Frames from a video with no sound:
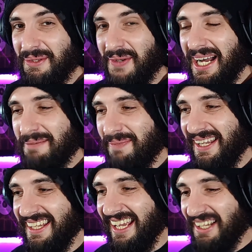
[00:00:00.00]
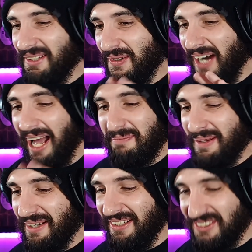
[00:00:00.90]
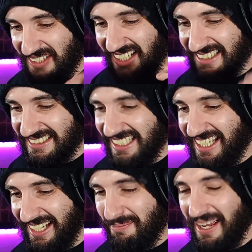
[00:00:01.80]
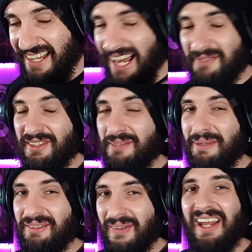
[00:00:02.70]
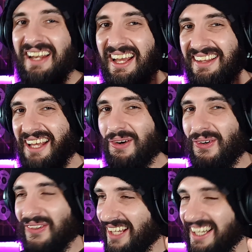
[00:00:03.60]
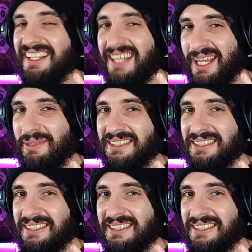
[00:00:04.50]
no happy. Yeah, no happy when you're trying to sneak into bed after you've been doing that all-night gaming